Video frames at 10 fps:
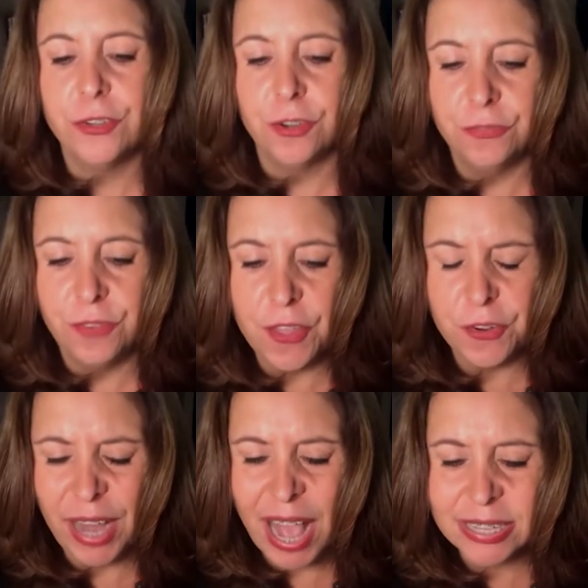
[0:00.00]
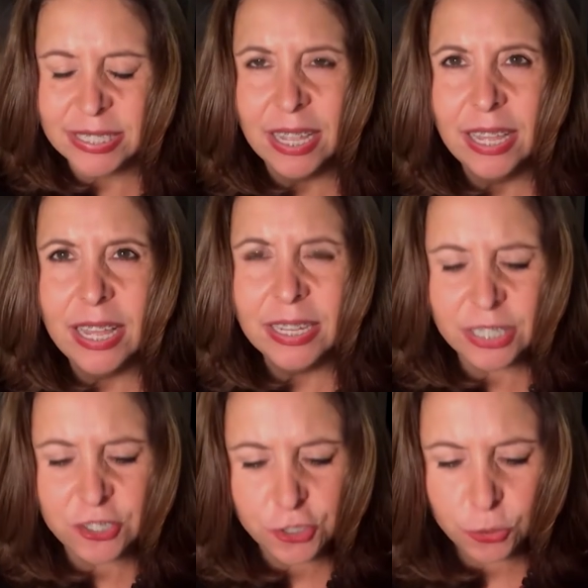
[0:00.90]
to her father and asked,
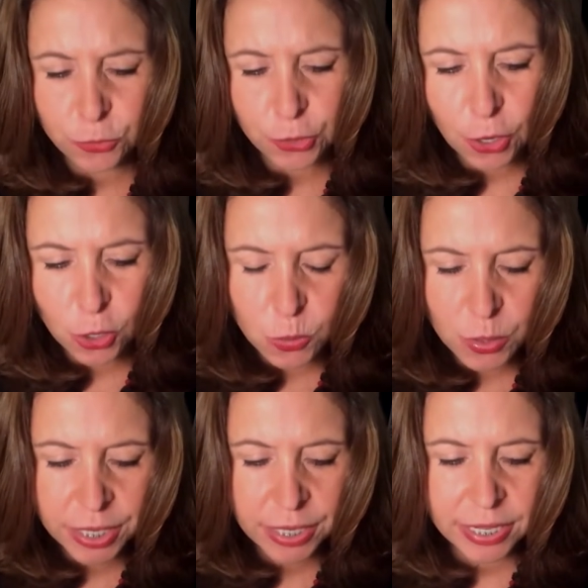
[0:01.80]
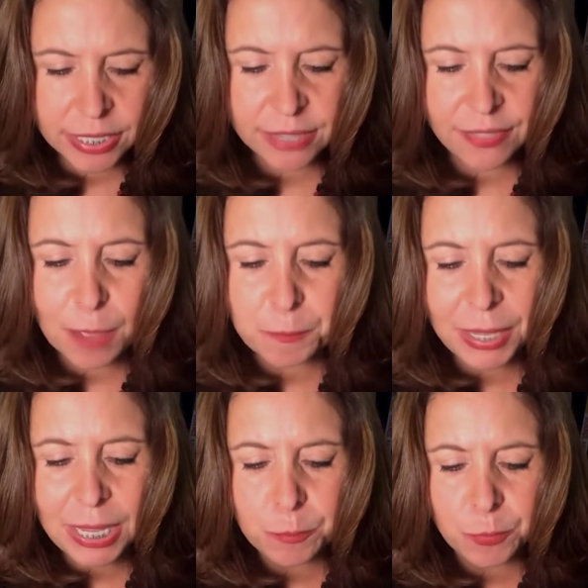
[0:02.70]
"Did you know? Did that
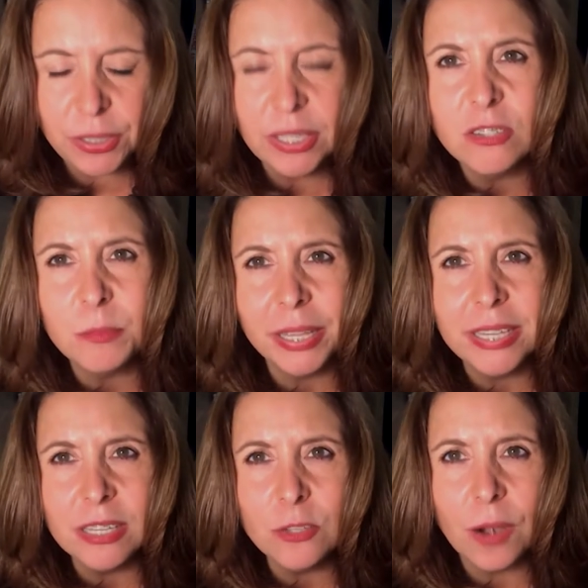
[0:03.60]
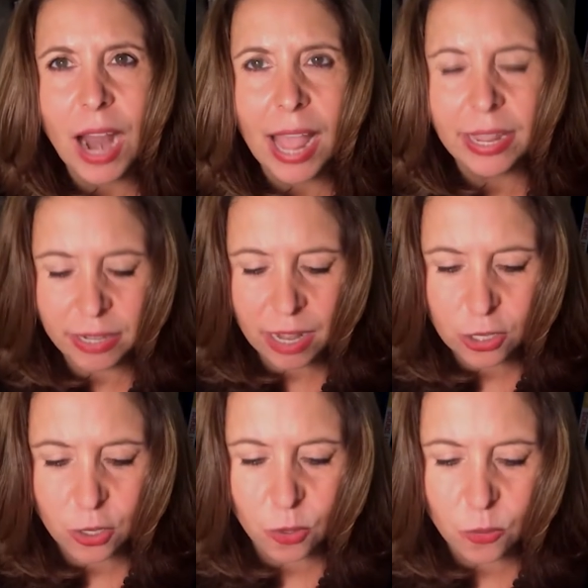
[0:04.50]
paper list places where I cannot
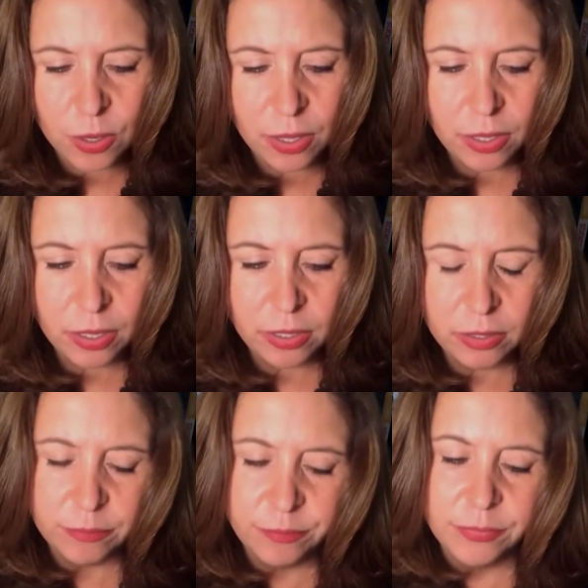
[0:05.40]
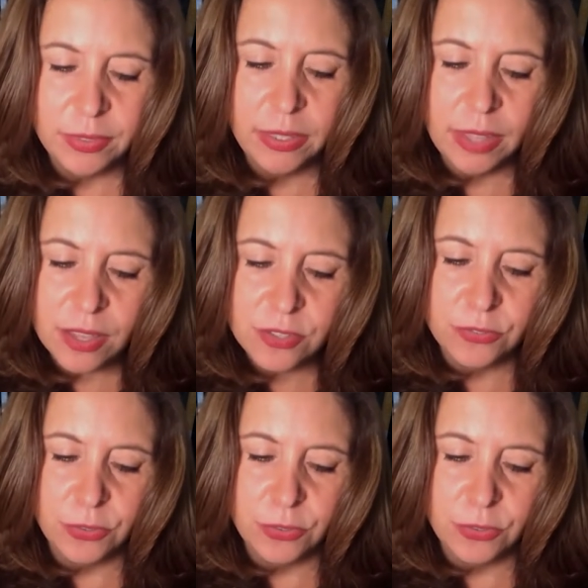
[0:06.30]
go?" "Yes,